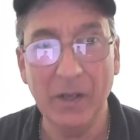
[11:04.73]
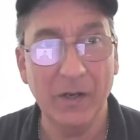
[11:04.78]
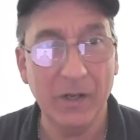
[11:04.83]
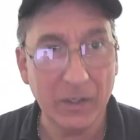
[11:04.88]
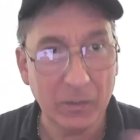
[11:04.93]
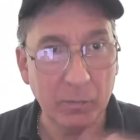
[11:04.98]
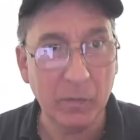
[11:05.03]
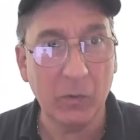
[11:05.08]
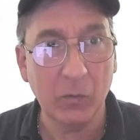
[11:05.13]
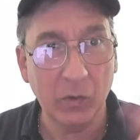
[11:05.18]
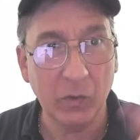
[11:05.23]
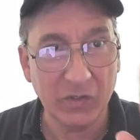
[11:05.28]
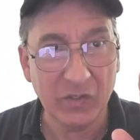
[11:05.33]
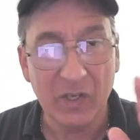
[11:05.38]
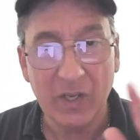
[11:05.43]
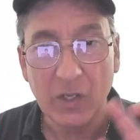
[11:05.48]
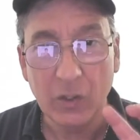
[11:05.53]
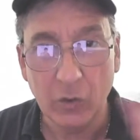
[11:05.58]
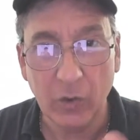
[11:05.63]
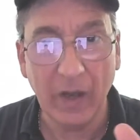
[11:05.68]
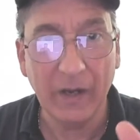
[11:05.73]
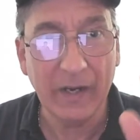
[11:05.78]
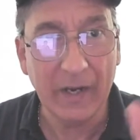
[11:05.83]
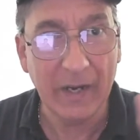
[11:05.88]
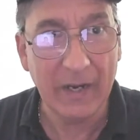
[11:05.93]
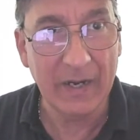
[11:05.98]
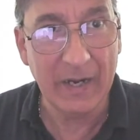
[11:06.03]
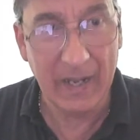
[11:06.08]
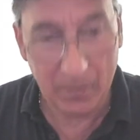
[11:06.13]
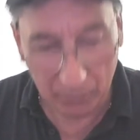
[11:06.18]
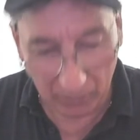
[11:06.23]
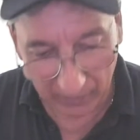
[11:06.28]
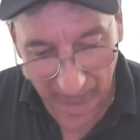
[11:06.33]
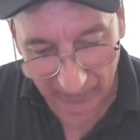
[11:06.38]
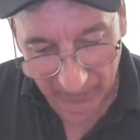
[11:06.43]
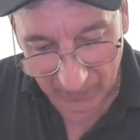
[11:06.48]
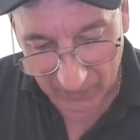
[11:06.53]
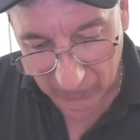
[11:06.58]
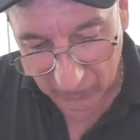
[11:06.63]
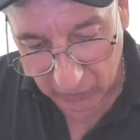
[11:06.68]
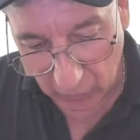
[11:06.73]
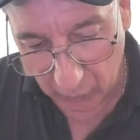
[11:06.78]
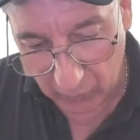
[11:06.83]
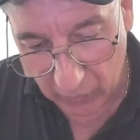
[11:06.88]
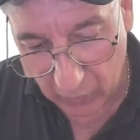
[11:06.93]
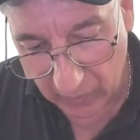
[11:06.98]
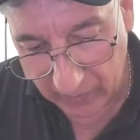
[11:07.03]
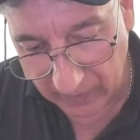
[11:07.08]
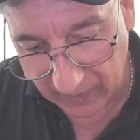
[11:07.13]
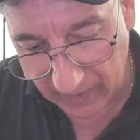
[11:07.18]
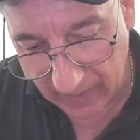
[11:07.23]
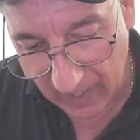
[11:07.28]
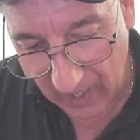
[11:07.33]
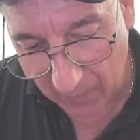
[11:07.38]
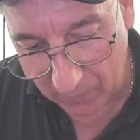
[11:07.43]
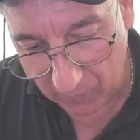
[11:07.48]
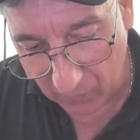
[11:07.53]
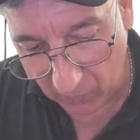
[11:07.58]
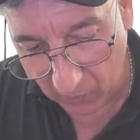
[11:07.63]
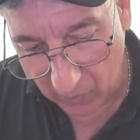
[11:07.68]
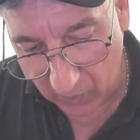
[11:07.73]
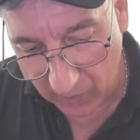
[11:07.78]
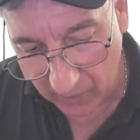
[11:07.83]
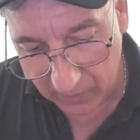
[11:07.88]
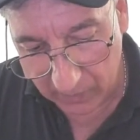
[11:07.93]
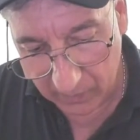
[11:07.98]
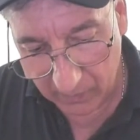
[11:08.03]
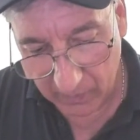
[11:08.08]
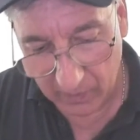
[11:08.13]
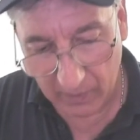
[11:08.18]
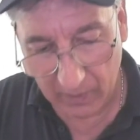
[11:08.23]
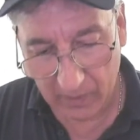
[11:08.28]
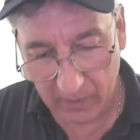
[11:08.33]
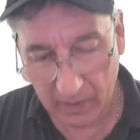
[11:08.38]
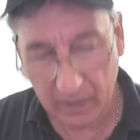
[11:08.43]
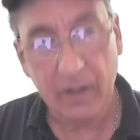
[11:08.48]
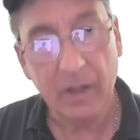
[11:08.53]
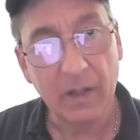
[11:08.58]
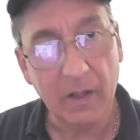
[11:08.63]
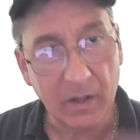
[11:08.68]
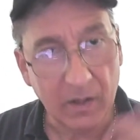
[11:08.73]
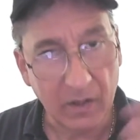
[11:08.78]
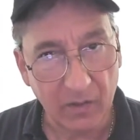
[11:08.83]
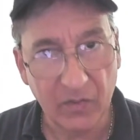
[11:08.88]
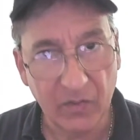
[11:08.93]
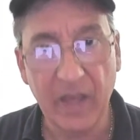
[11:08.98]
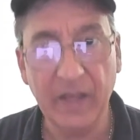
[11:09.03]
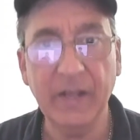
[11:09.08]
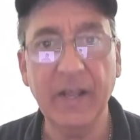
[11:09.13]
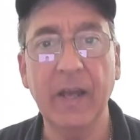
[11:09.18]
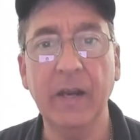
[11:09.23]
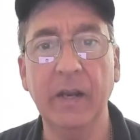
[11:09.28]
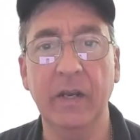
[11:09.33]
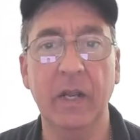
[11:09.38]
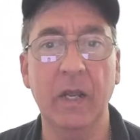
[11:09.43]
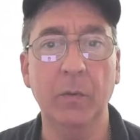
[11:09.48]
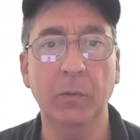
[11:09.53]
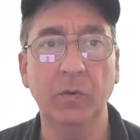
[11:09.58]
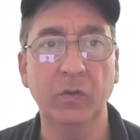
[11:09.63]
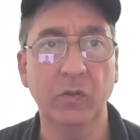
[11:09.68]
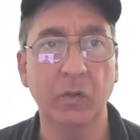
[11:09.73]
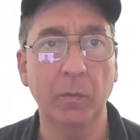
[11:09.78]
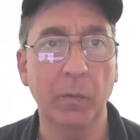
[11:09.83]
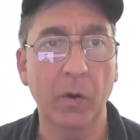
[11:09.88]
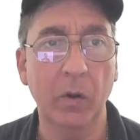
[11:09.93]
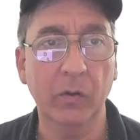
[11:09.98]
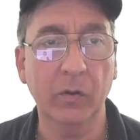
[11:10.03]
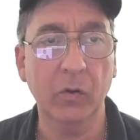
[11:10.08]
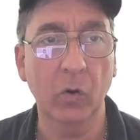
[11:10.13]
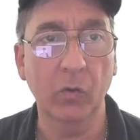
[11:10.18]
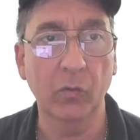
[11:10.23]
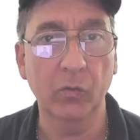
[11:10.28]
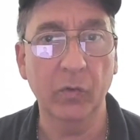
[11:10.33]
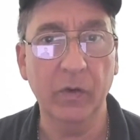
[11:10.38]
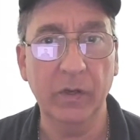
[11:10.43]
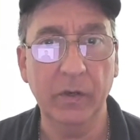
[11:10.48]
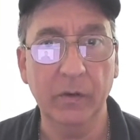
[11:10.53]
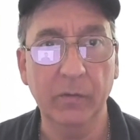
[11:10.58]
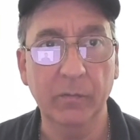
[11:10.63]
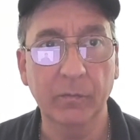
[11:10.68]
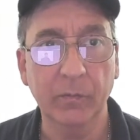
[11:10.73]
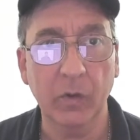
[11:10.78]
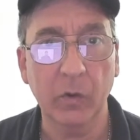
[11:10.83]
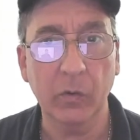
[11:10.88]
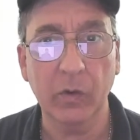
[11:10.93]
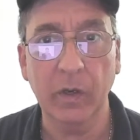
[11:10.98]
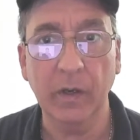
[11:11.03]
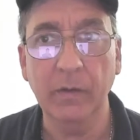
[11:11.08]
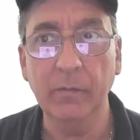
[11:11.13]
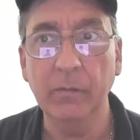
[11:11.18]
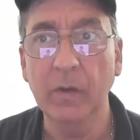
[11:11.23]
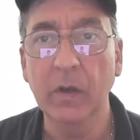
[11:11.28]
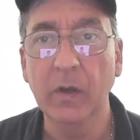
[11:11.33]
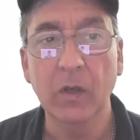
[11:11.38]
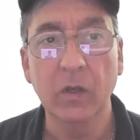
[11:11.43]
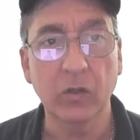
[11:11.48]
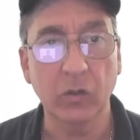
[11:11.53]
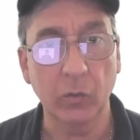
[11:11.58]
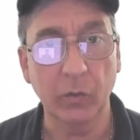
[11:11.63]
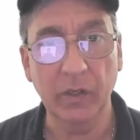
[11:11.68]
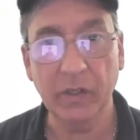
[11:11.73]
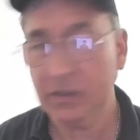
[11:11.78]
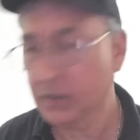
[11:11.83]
It's because you got to enable it. So when you hit the camera on, then that enables the barcode reader okay? So in this